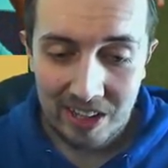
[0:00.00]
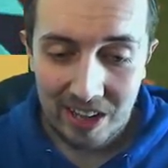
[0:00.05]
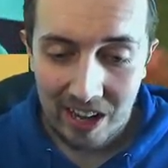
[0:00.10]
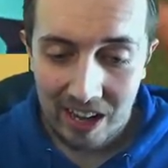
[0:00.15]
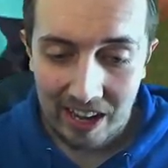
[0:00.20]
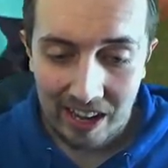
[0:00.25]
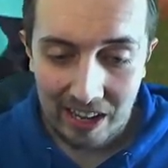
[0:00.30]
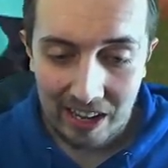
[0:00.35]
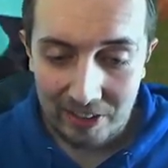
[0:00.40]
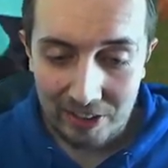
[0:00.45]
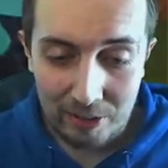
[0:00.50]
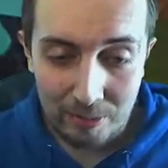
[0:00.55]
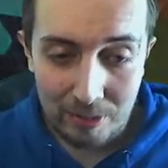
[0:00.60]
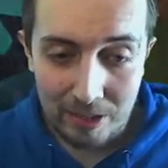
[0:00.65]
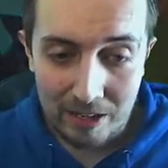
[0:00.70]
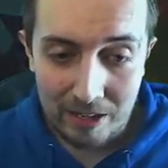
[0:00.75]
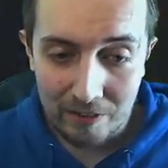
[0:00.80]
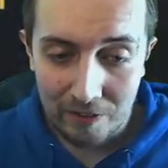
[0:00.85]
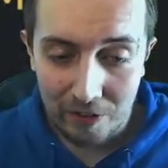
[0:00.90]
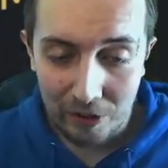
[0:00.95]
I
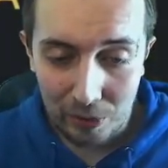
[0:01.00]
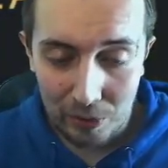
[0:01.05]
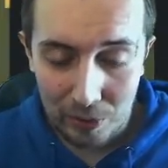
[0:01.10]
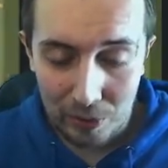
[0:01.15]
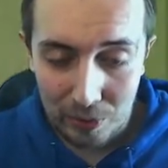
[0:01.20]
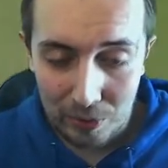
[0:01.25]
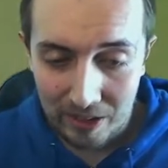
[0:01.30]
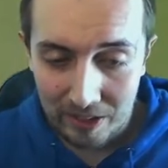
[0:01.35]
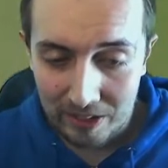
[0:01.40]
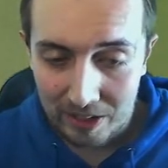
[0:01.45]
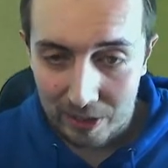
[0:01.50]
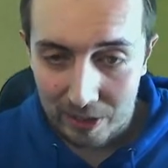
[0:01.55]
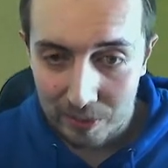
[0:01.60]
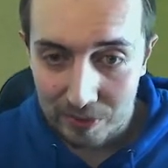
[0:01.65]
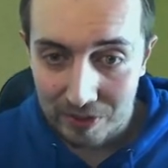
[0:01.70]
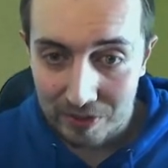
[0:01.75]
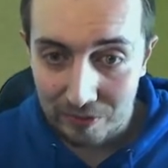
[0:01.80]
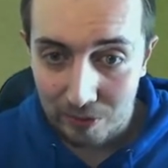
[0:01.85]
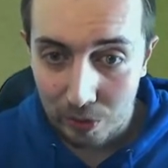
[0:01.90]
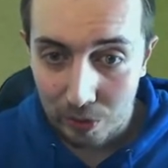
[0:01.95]
completely forgot who that guy
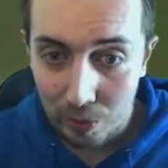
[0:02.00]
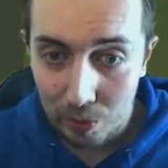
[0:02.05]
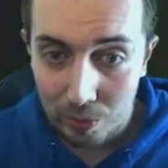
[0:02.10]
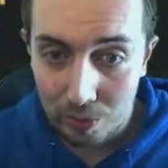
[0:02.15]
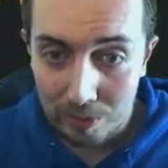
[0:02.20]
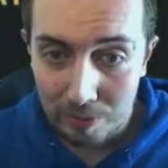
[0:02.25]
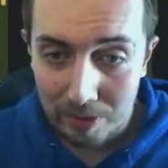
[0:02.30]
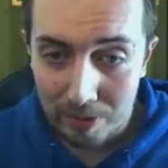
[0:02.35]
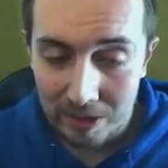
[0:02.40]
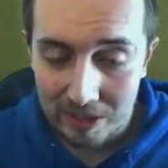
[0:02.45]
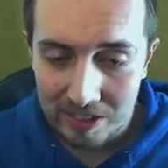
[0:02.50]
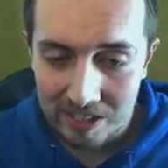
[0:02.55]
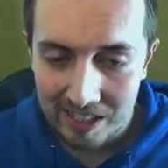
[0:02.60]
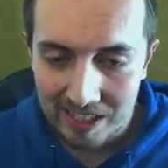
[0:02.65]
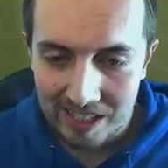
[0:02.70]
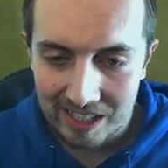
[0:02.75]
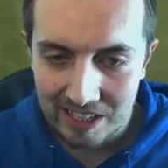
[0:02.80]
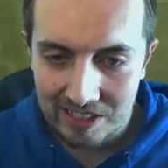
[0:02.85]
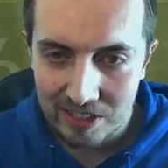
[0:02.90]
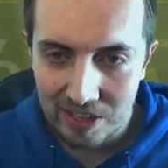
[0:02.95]
was even called. But
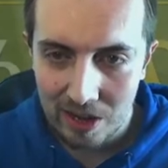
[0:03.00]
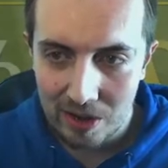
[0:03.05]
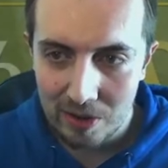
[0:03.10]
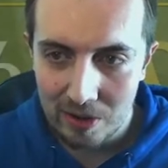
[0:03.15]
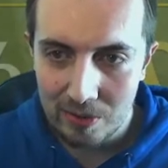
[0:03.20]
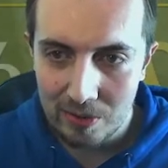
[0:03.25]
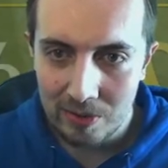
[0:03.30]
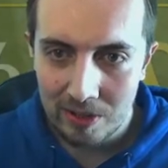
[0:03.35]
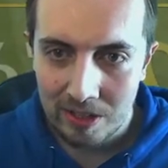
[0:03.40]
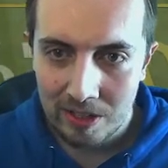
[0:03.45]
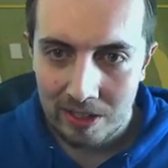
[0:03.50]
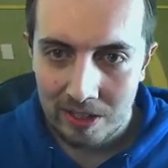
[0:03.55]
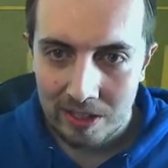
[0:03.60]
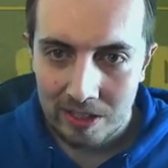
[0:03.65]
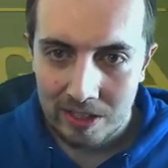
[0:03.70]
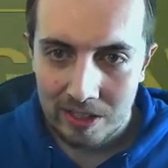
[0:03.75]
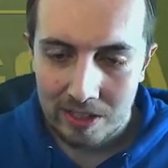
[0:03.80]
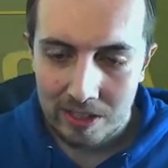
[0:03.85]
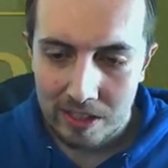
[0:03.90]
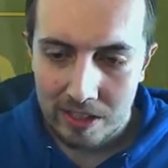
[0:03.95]
let's go.
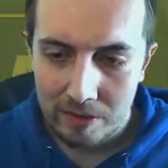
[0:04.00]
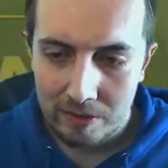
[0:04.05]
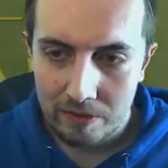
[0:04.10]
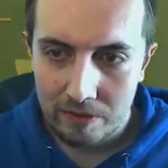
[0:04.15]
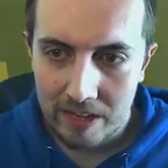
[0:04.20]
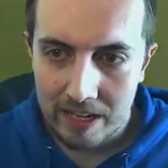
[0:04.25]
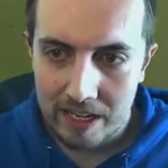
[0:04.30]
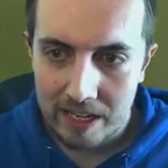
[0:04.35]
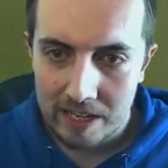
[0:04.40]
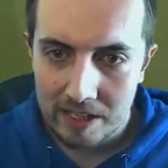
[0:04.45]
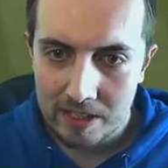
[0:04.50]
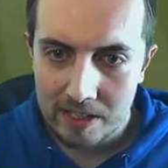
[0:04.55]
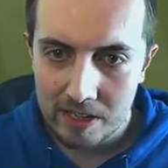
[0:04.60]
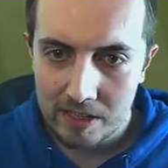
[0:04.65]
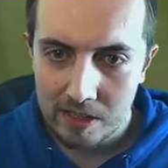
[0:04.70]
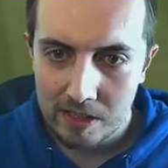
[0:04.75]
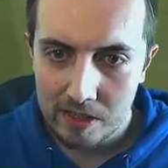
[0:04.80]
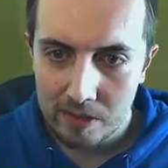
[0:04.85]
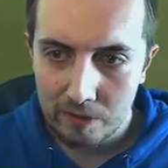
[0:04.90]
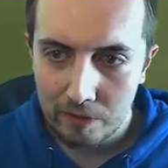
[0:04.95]
João Félix gets
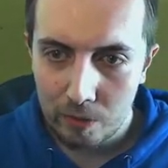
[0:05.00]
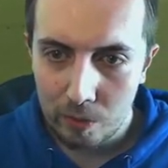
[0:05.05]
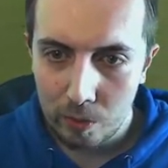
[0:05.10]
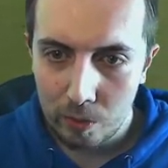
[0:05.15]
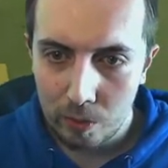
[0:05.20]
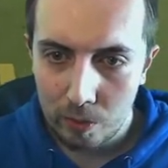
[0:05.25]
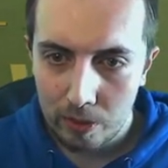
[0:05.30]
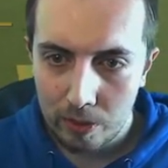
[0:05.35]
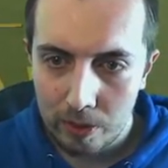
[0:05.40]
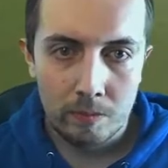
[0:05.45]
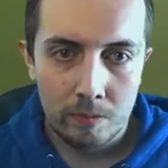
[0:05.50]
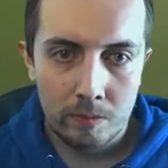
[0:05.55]
us the fourth.